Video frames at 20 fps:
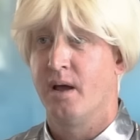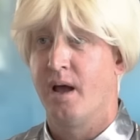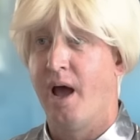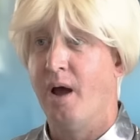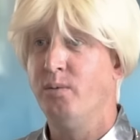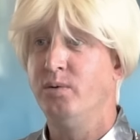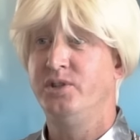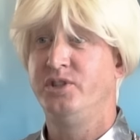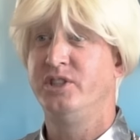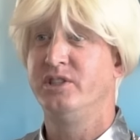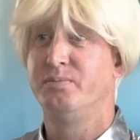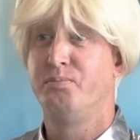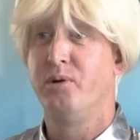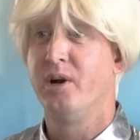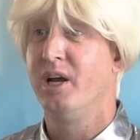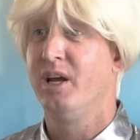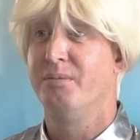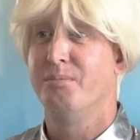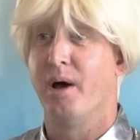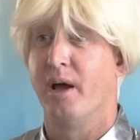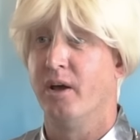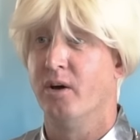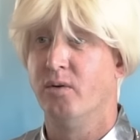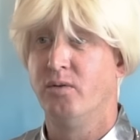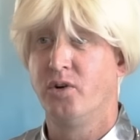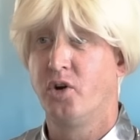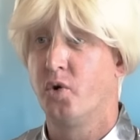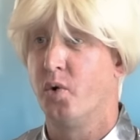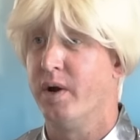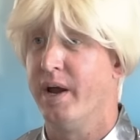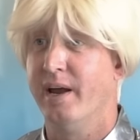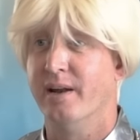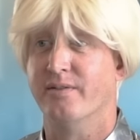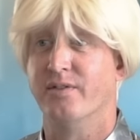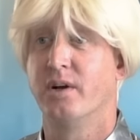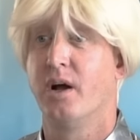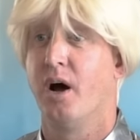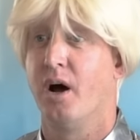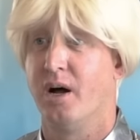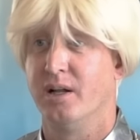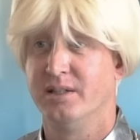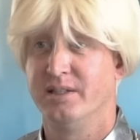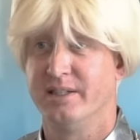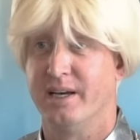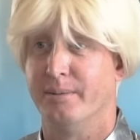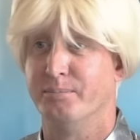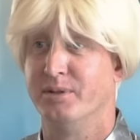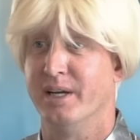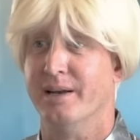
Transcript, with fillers: I was just bringing my own creative concept